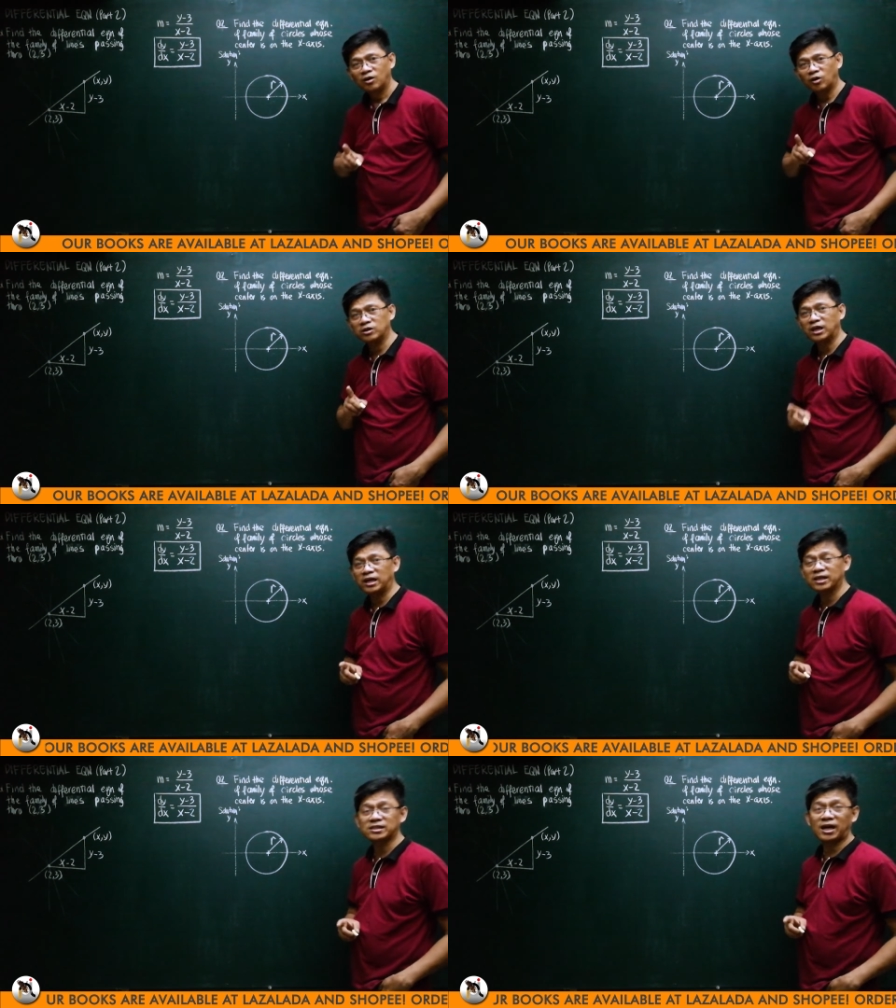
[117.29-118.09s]
on the
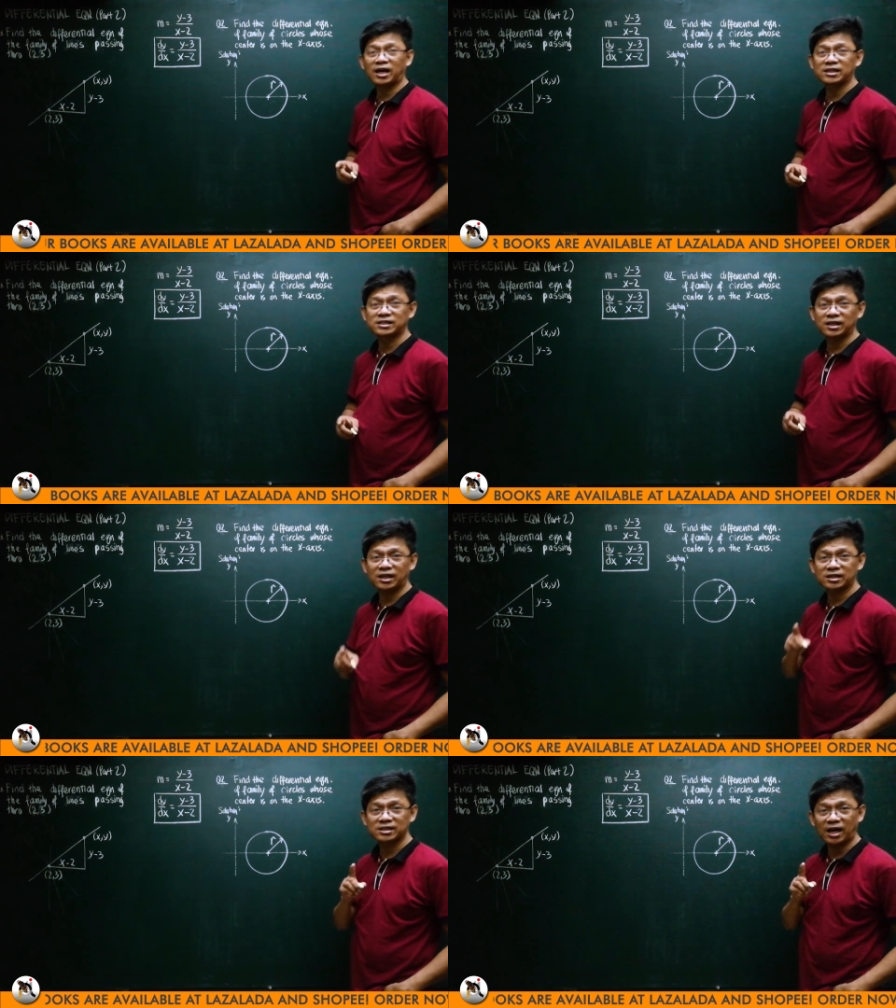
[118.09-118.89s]

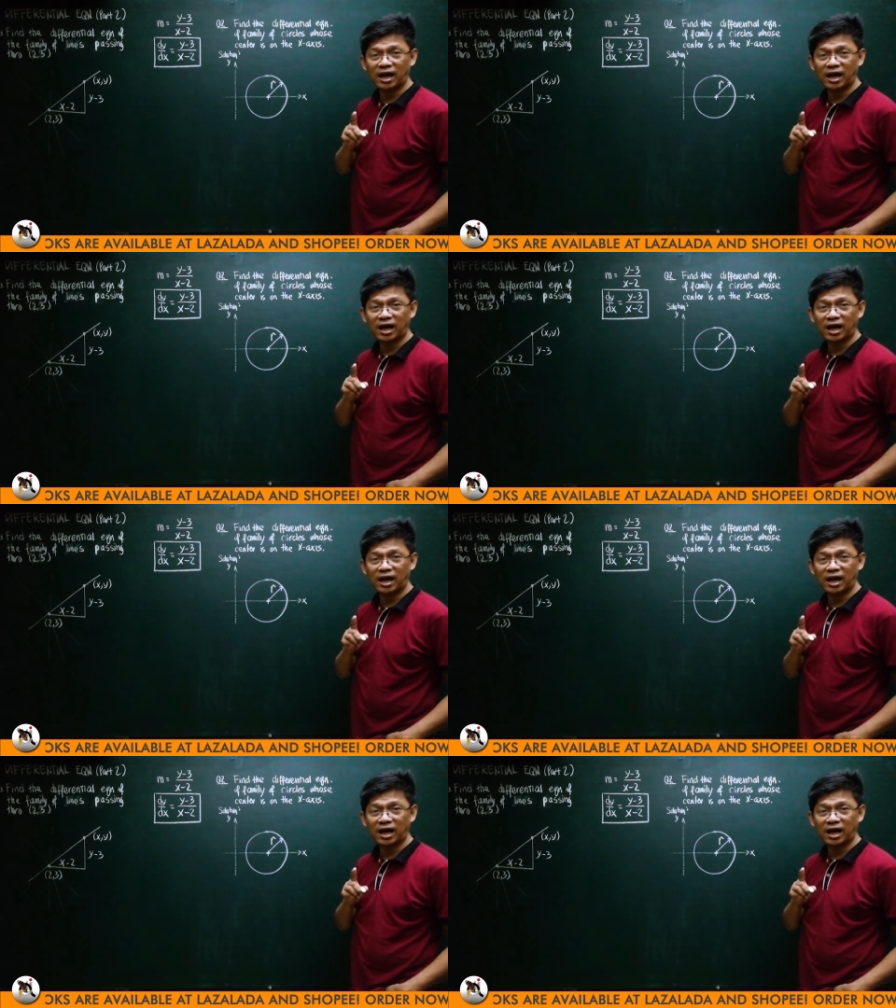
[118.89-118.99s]
x-axis,